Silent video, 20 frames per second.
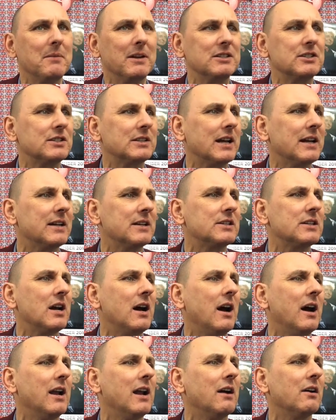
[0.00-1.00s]
me just get the
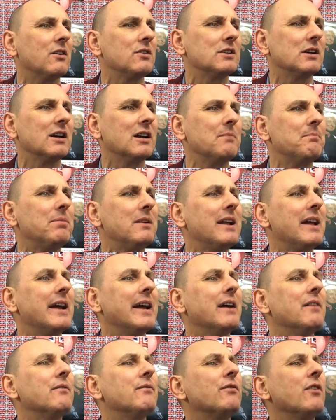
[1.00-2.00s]
title up because I'm going to play
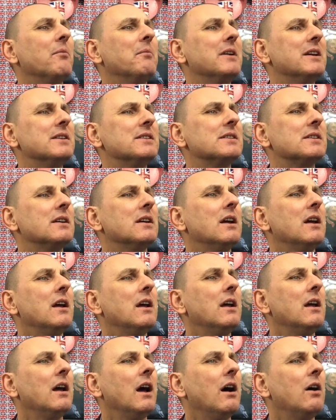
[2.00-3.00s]
it from his.
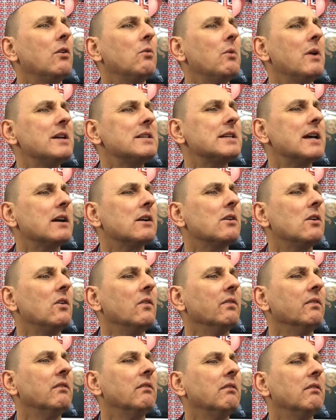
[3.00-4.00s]
Oh, where's that
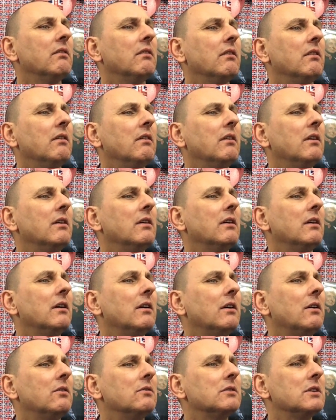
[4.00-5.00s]
gone?
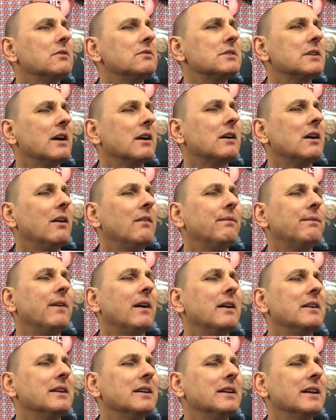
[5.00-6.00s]
Oh, don't say I can't
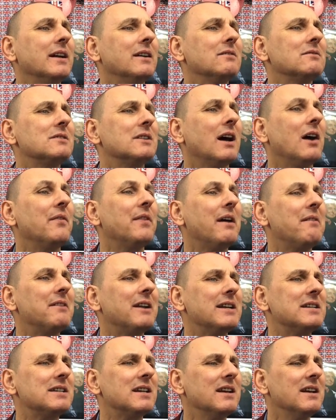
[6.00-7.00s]
find it now. Oh, there it
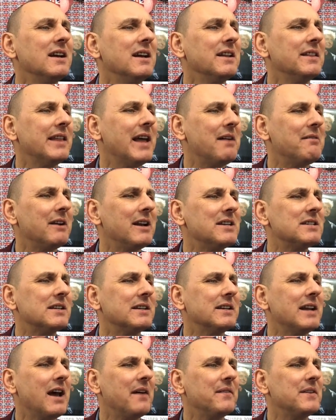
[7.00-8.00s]
is. There it is.
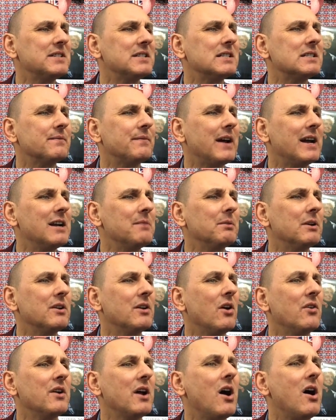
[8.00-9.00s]
Now this is available
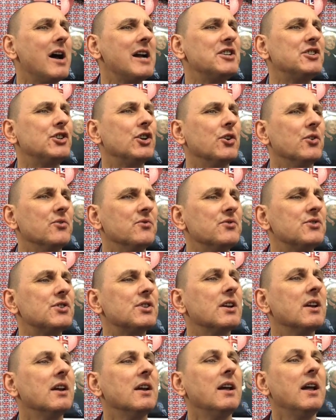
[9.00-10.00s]
on iTunes.
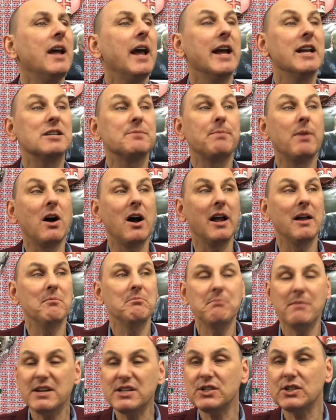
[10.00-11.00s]
It's by
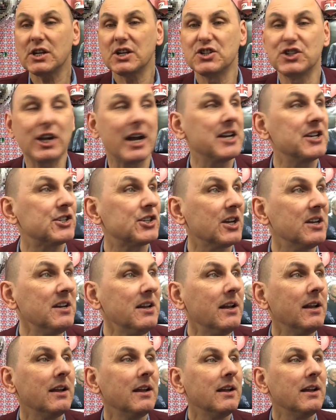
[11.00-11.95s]
Miss Jason,